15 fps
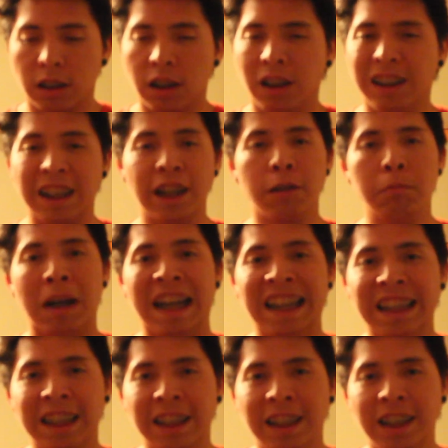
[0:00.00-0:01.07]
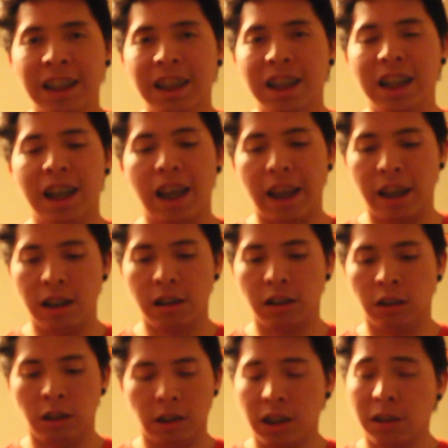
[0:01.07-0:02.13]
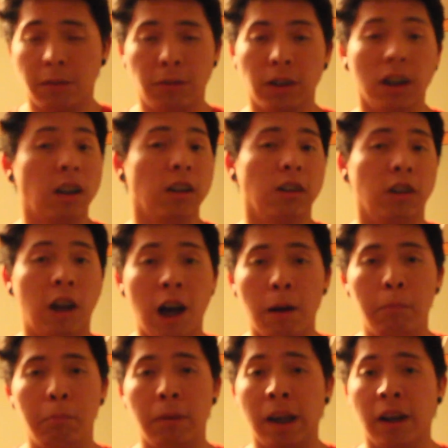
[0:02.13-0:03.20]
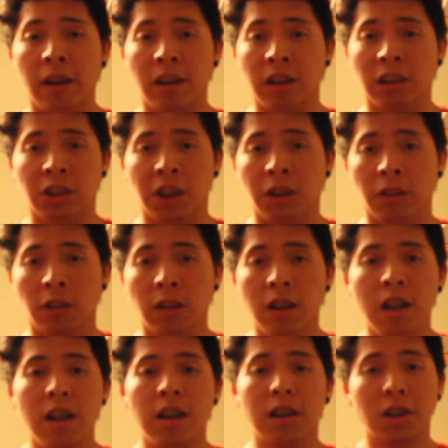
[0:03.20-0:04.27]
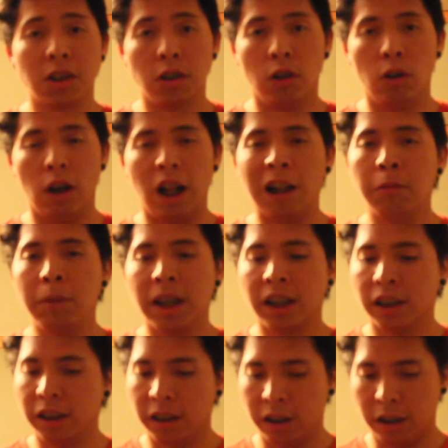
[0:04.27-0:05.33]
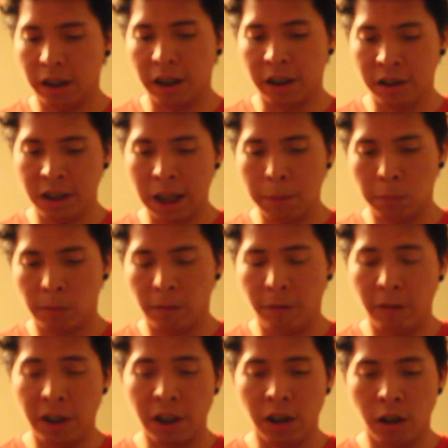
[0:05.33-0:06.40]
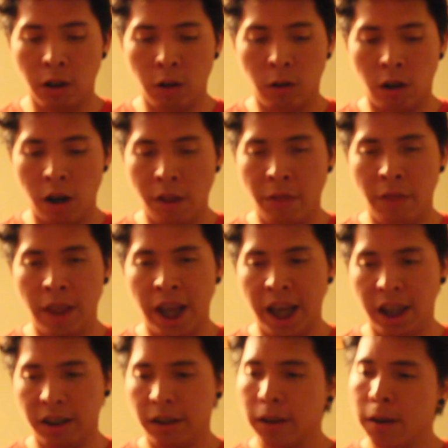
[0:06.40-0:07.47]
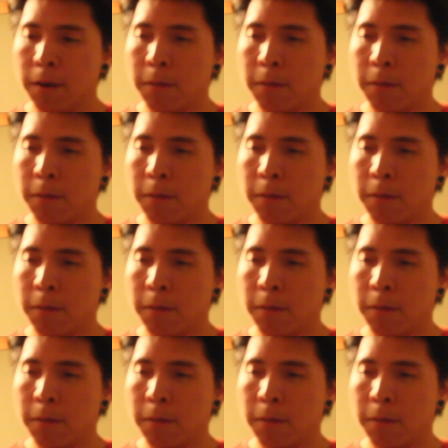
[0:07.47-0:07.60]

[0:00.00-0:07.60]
clear-minded, and you just feel a lot better in general. So I'll make a in-depth video on that